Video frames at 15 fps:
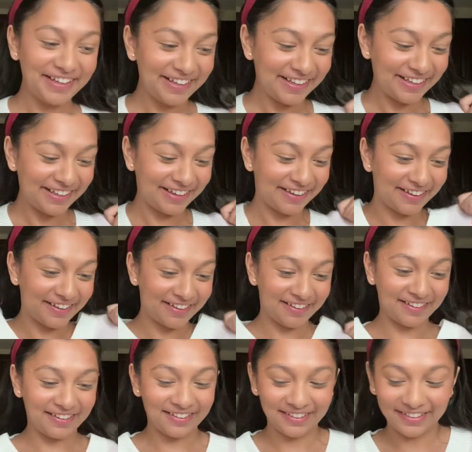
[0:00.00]

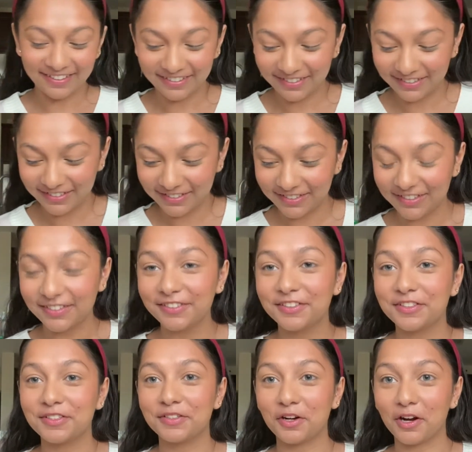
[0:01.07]
and
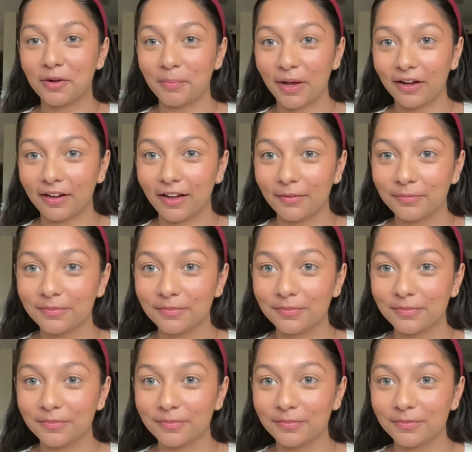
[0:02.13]
start it back up.